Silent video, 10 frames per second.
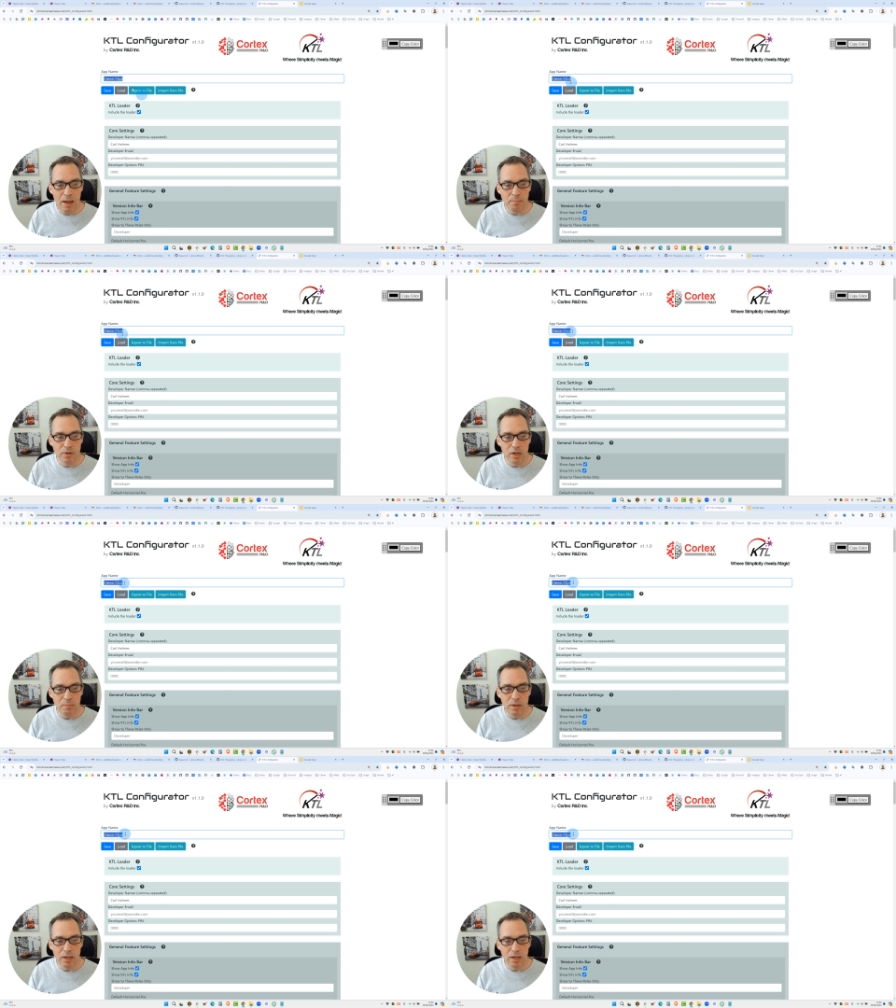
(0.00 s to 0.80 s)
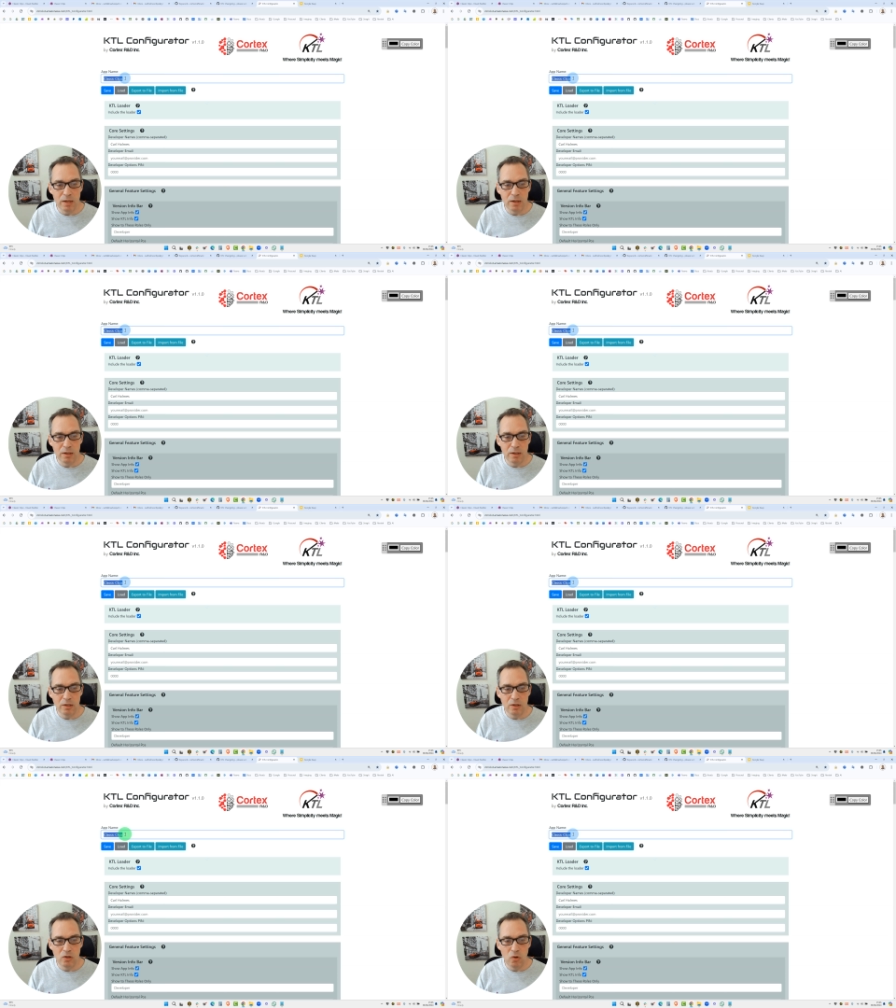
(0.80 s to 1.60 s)
app name in here
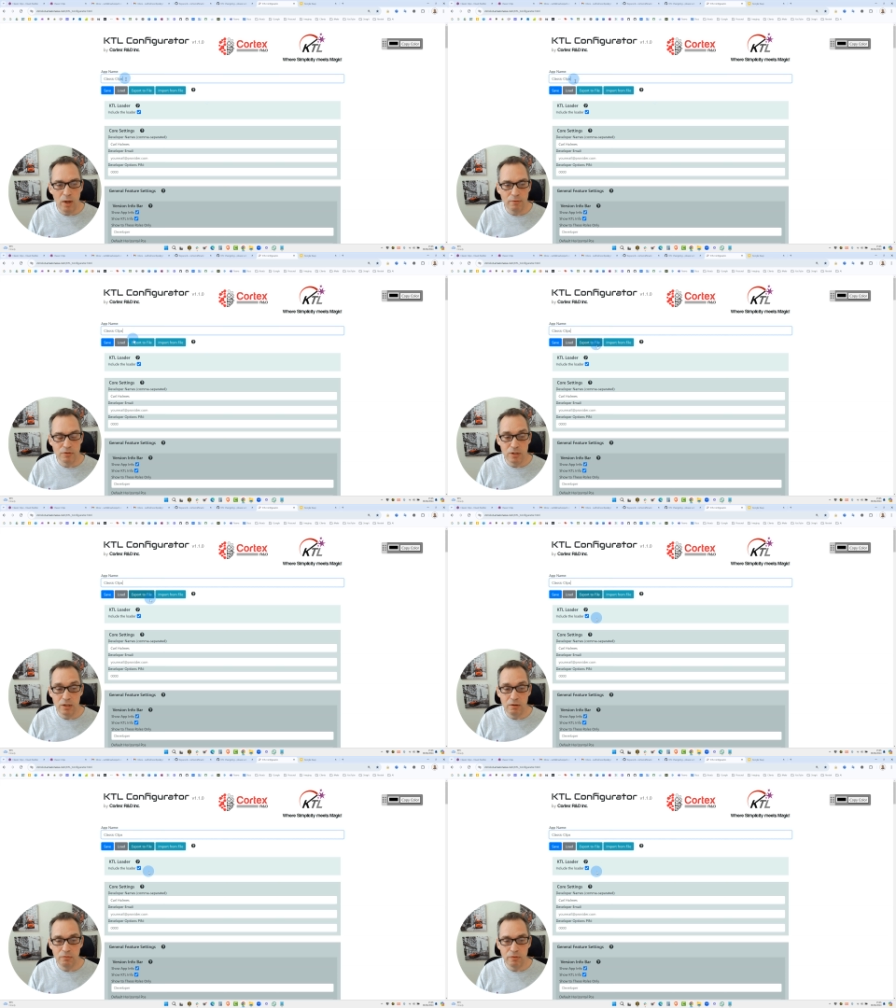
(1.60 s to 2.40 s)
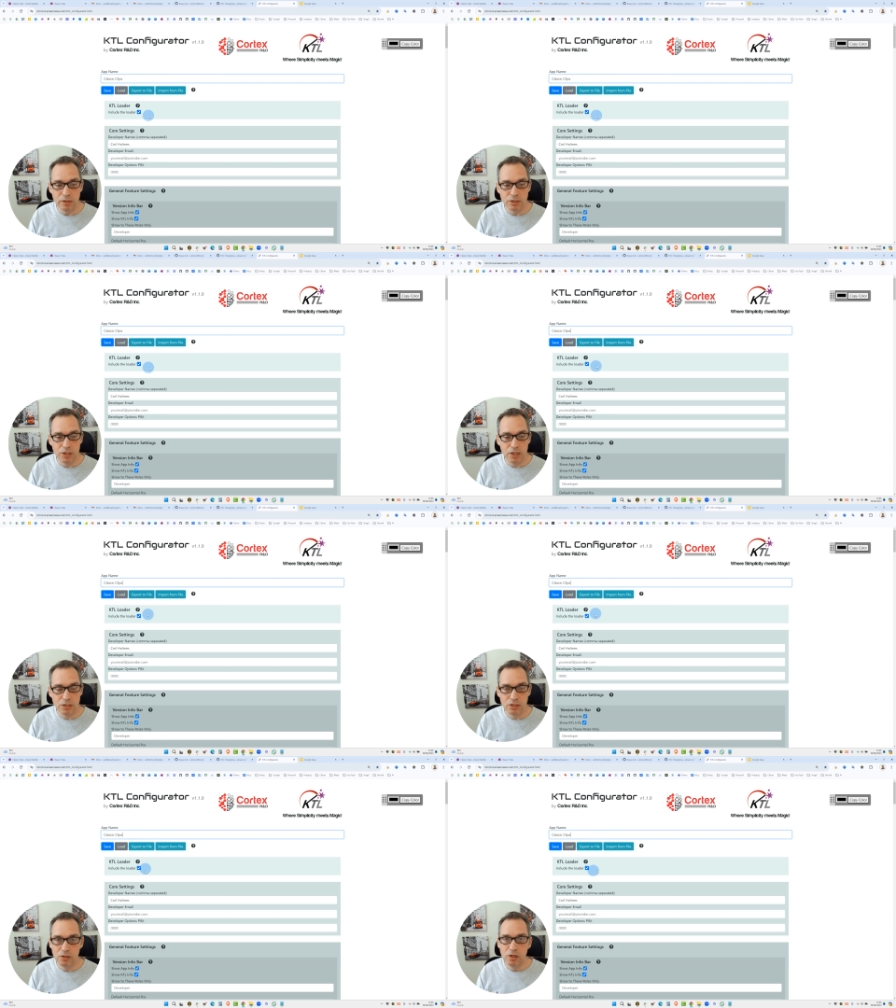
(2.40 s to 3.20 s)
you have to leave this
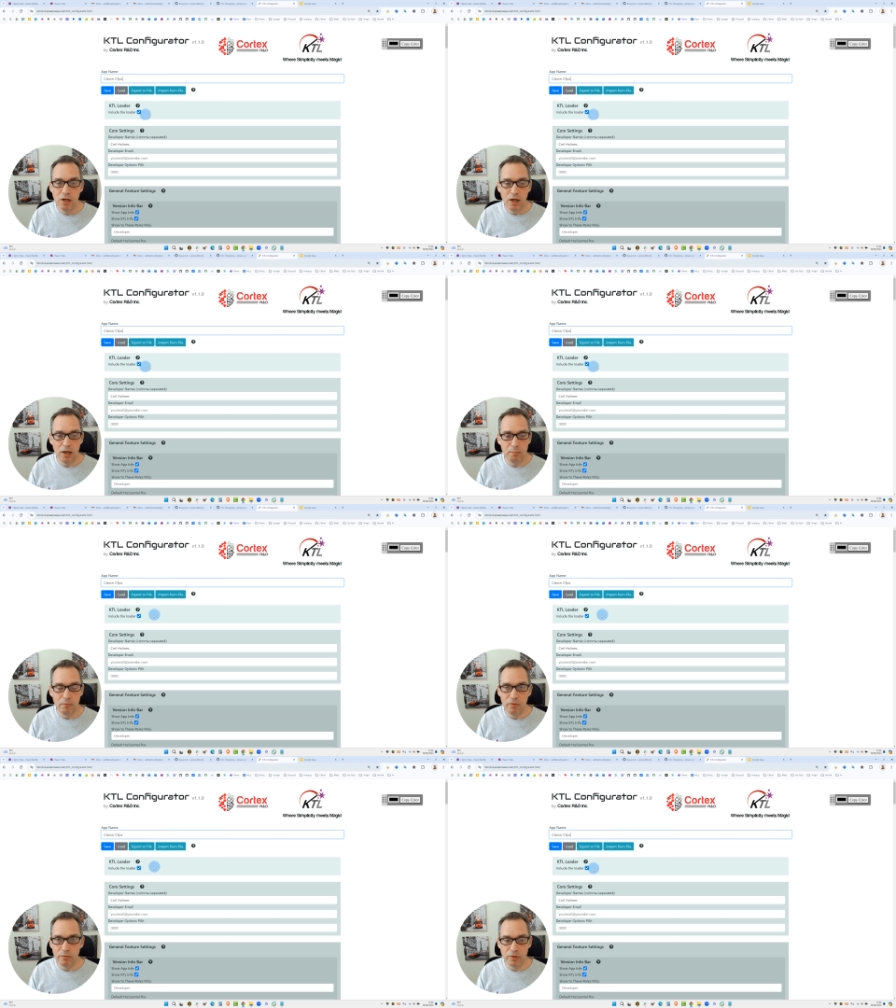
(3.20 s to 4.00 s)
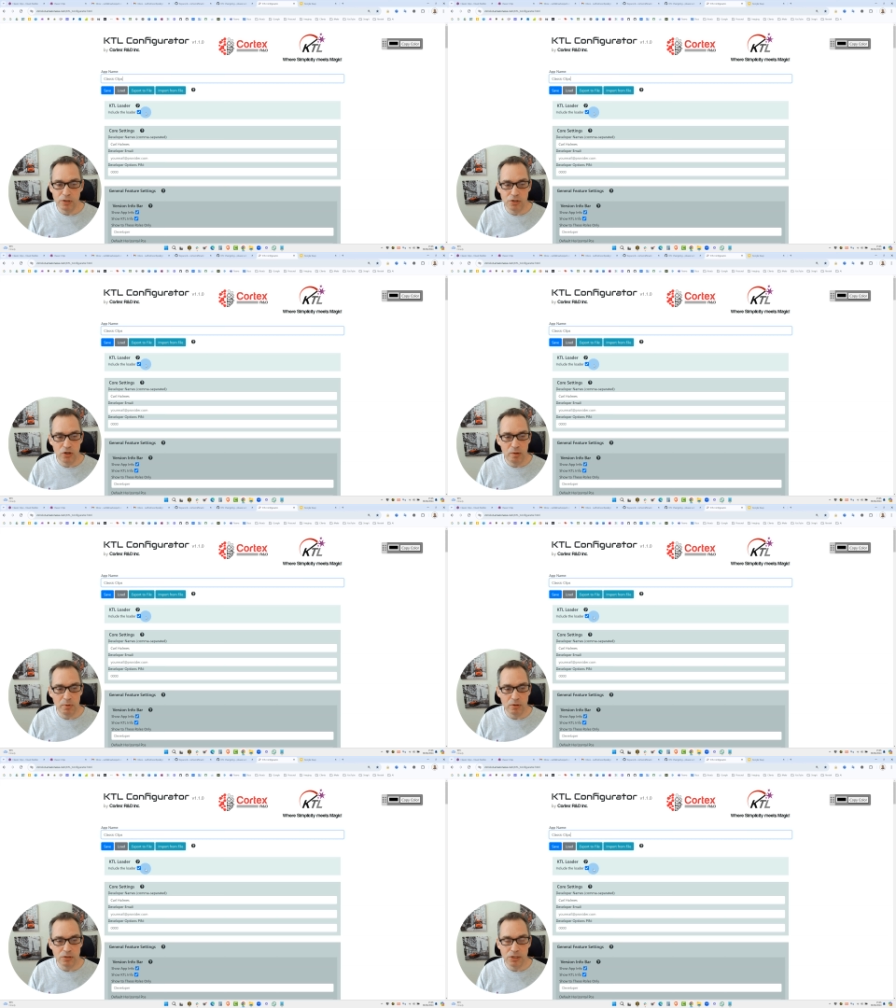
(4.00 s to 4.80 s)
ticked um, for the first time
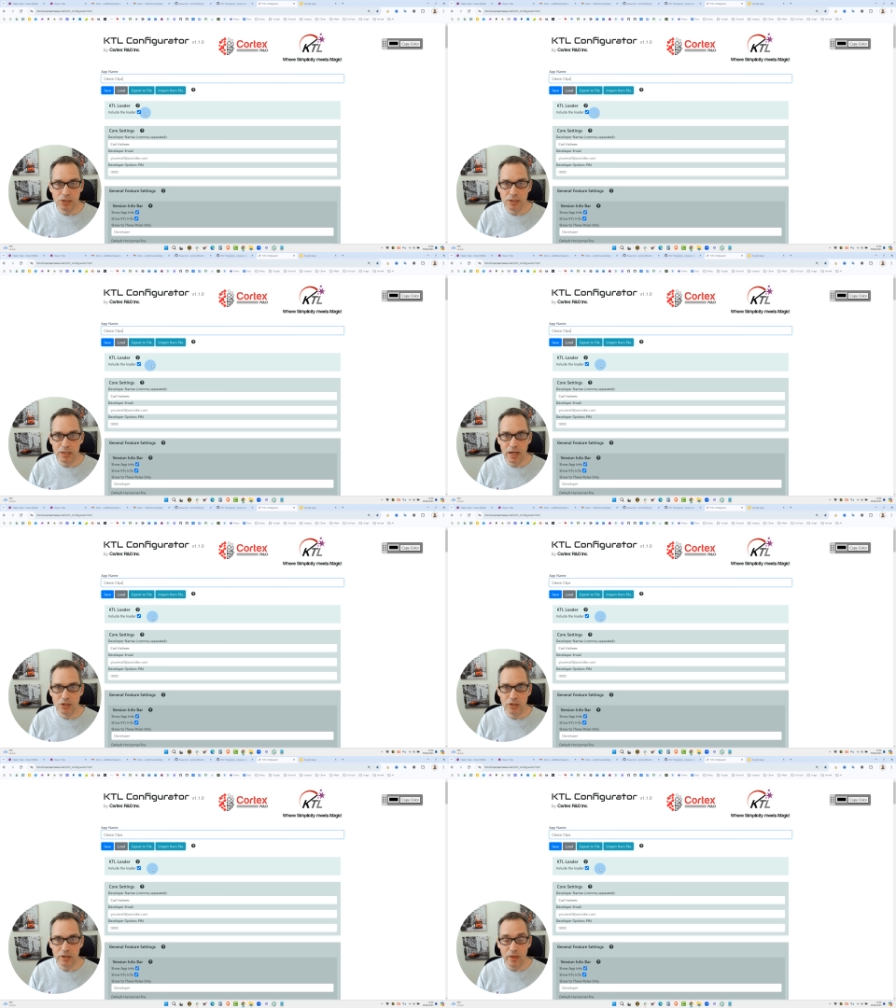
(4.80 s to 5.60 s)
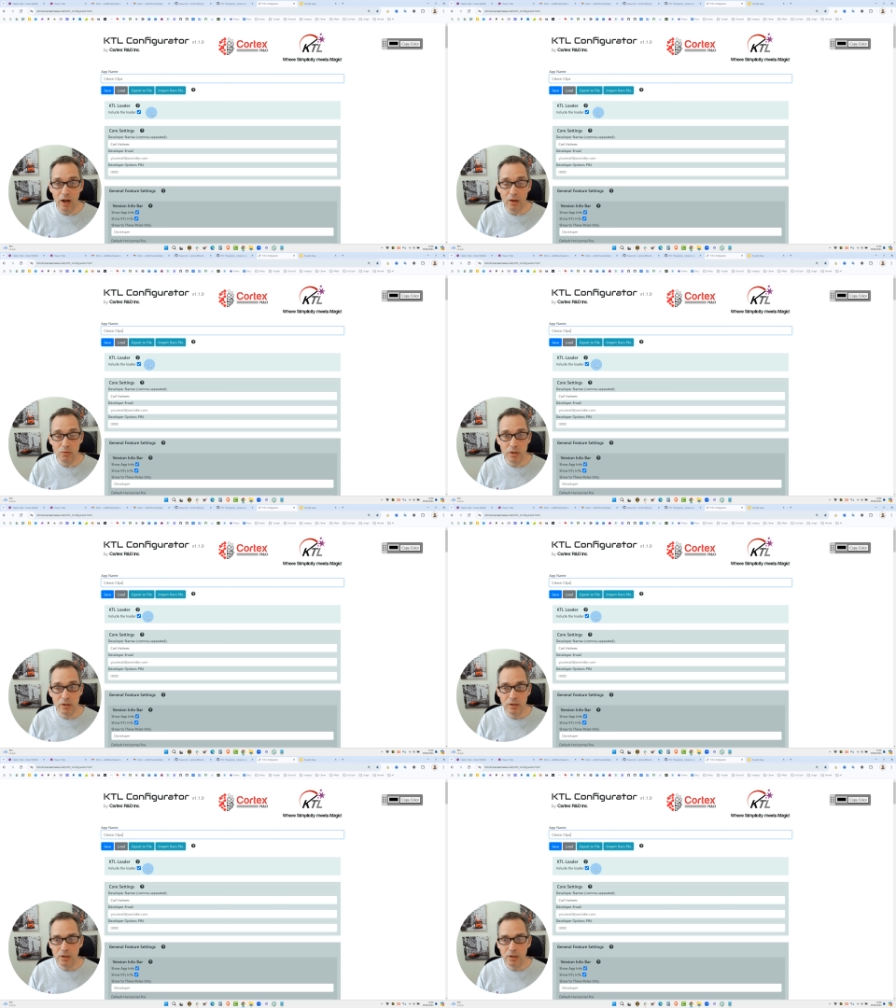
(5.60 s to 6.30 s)
because this is the actually the loader.